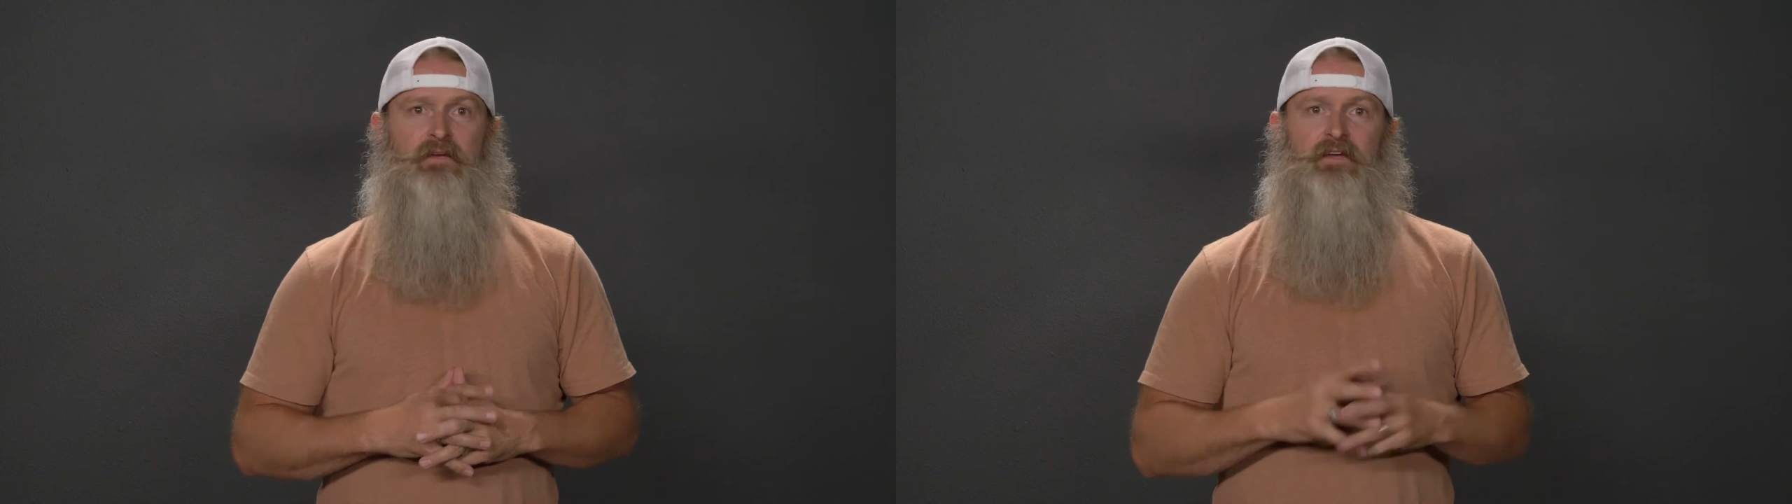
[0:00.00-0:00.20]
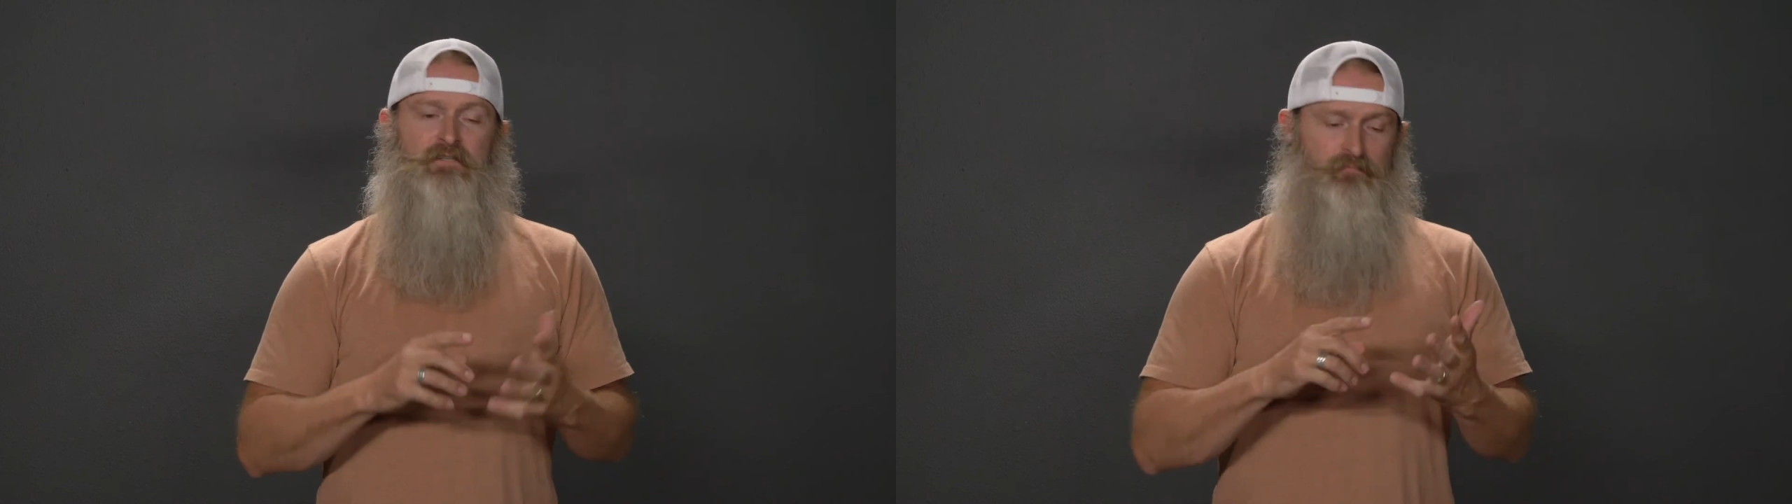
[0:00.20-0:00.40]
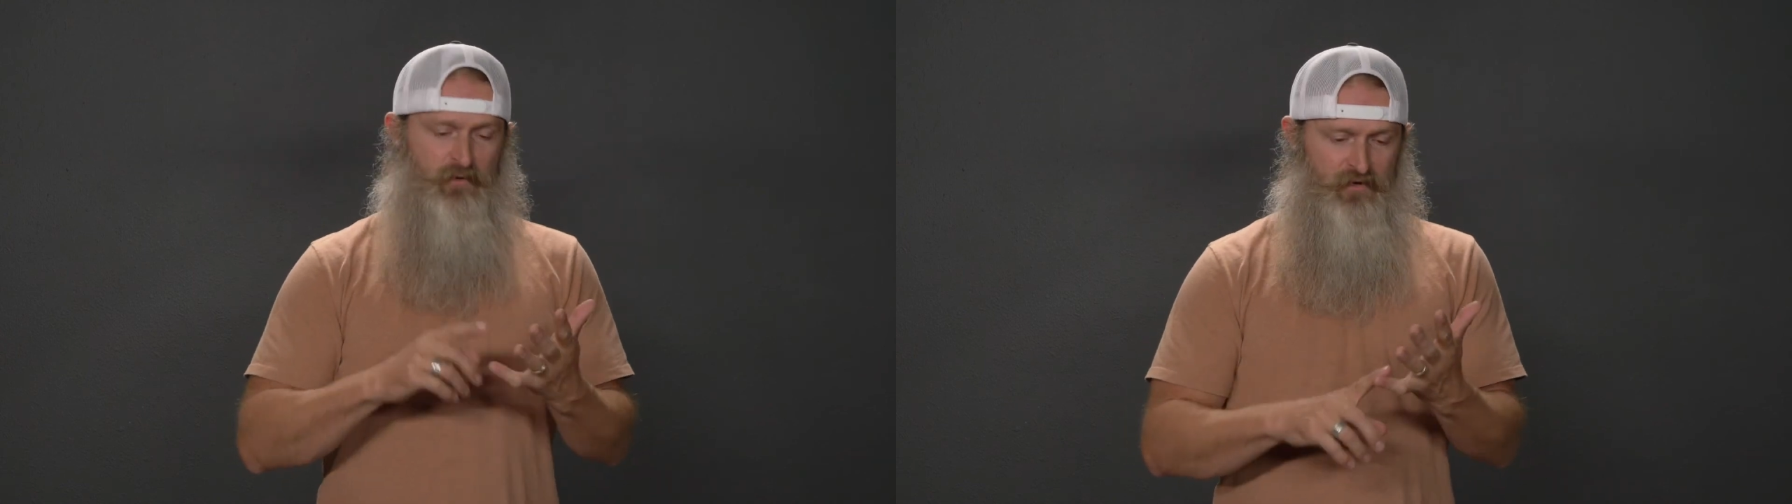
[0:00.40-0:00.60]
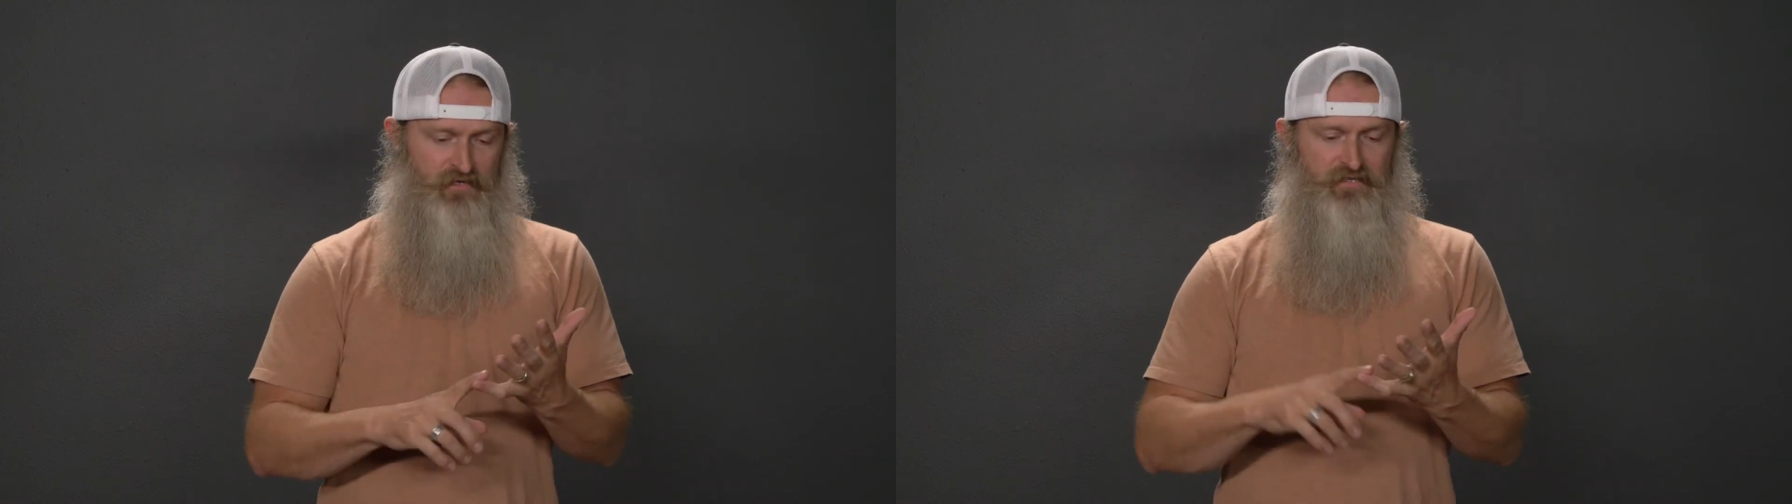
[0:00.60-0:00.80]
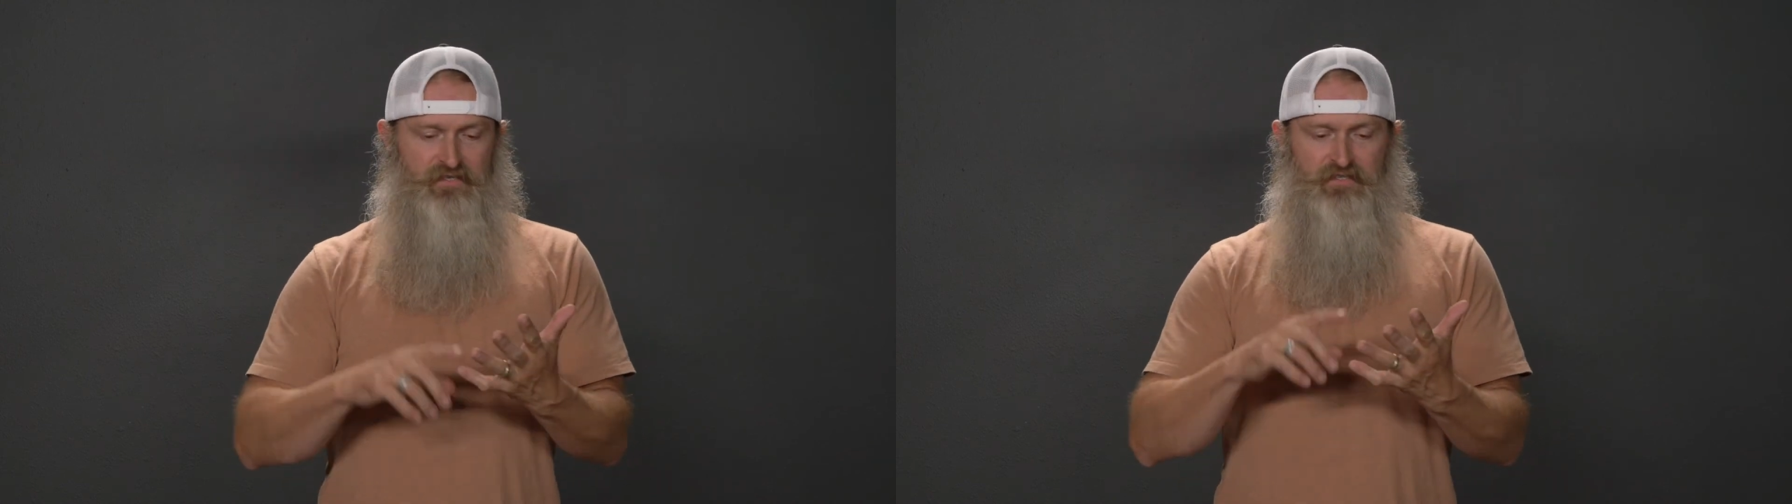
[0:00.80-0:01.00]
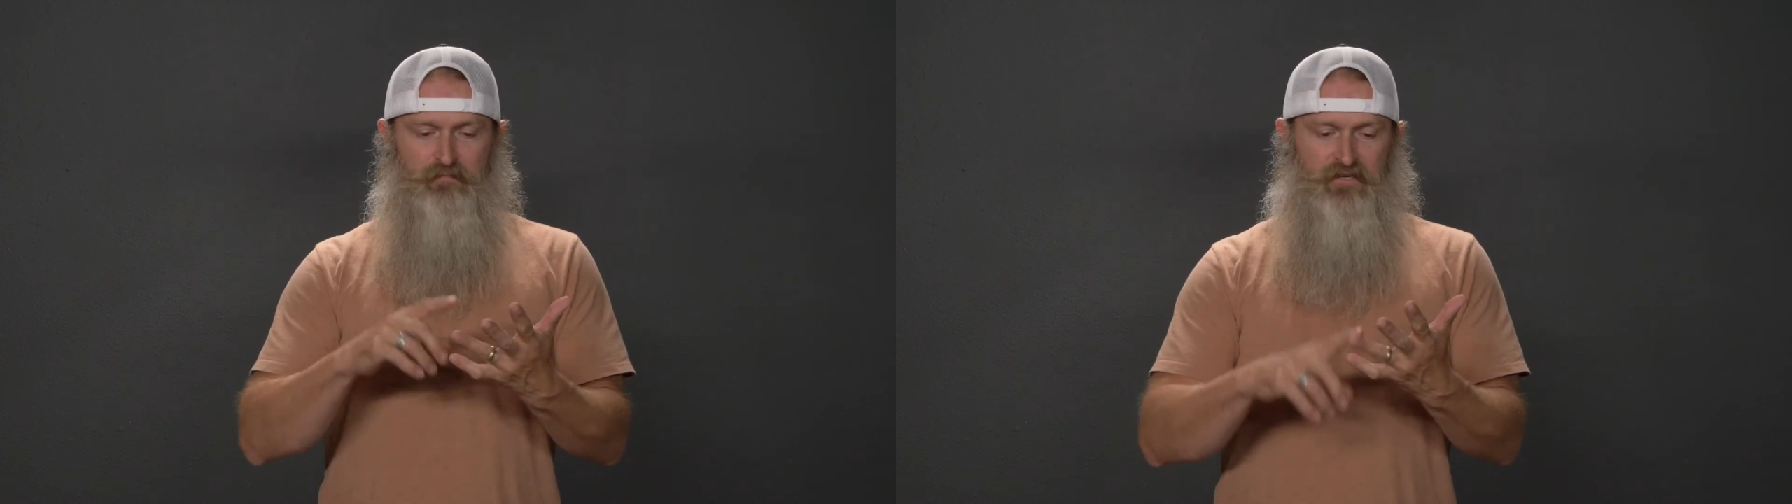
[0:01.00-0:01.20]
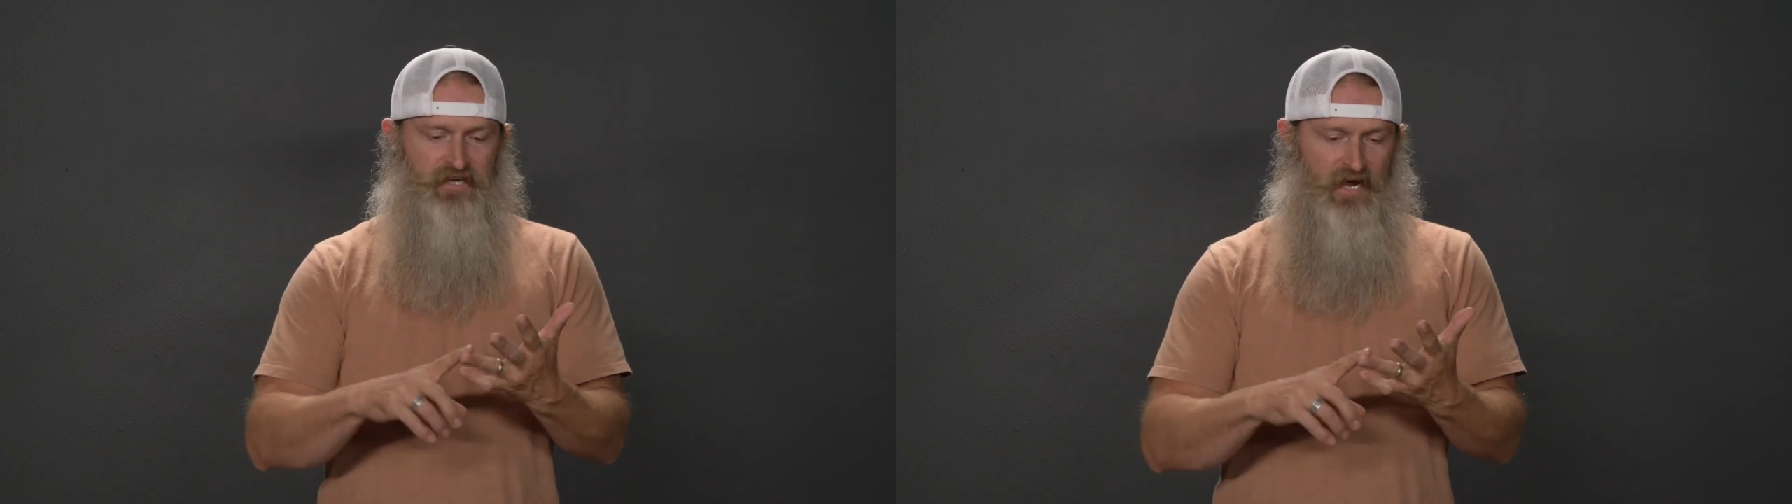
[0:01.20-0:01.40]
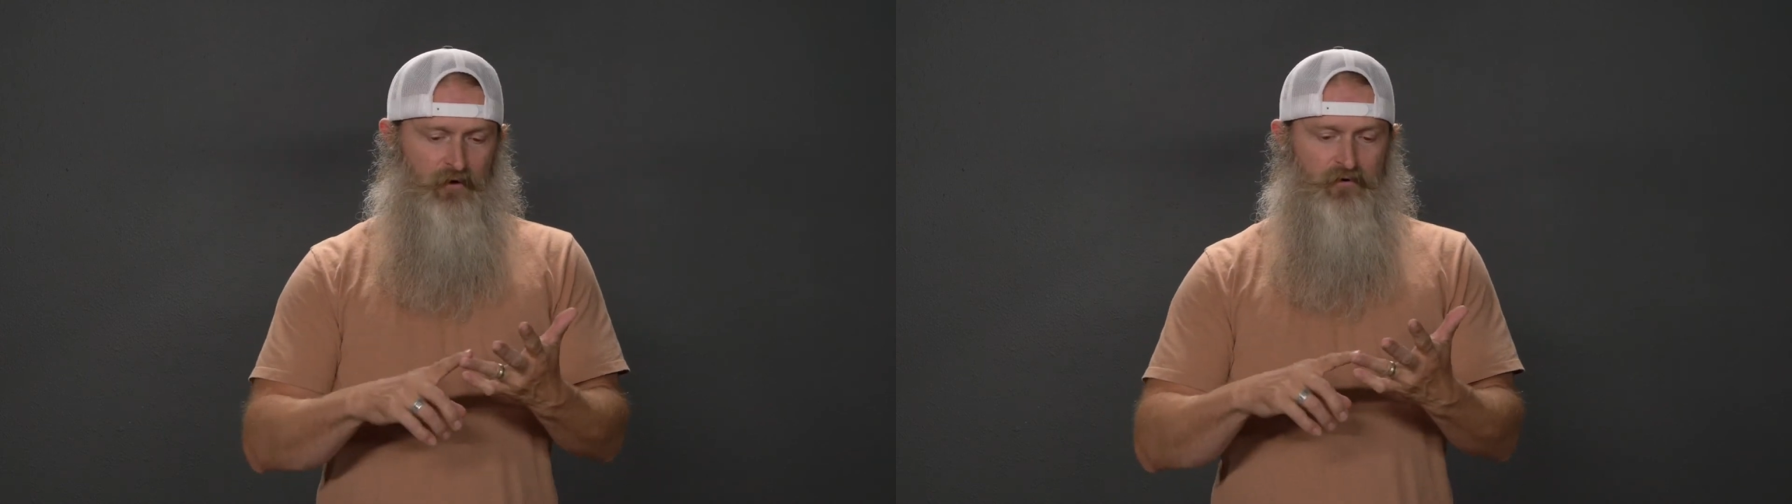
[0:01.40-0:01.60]
experiences, some
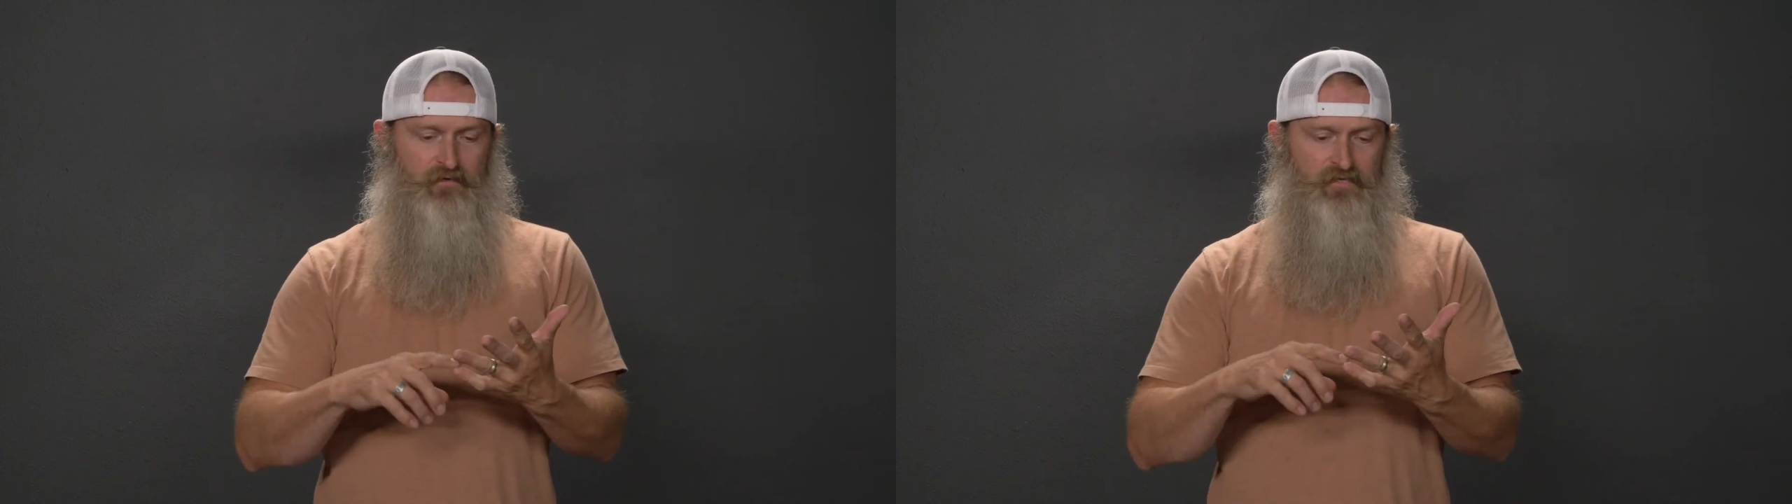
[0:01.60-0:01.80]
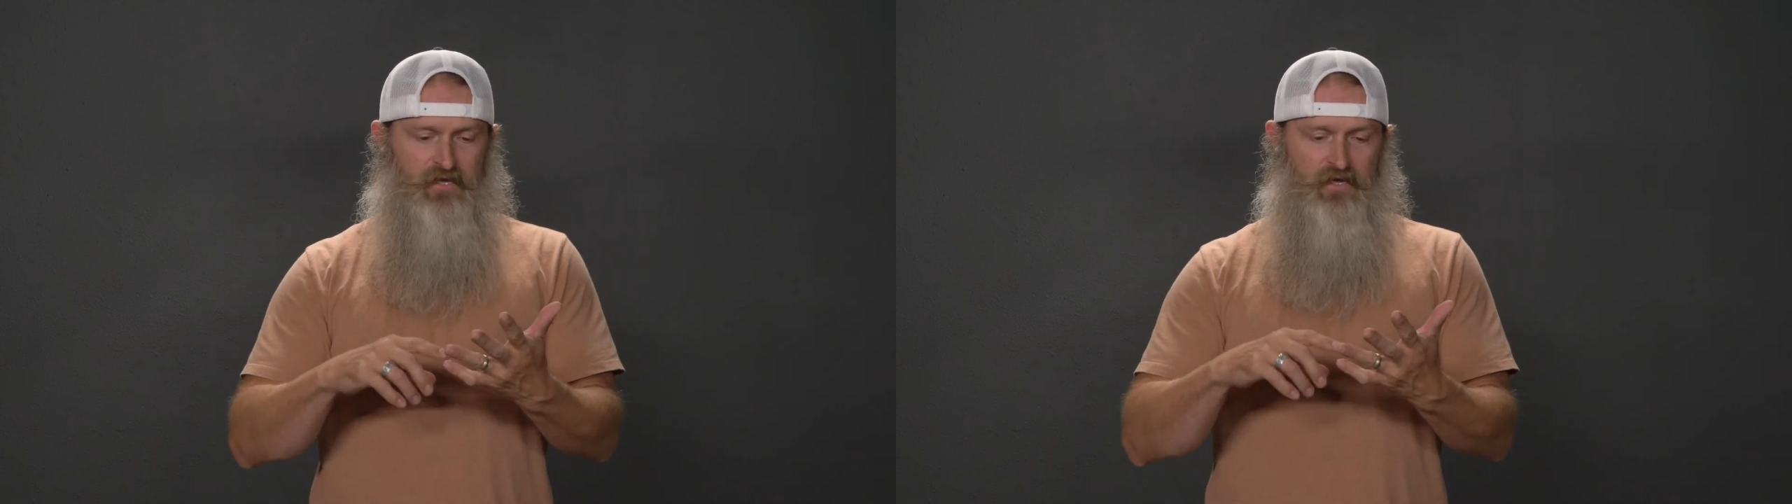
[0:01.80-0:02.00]
encounters.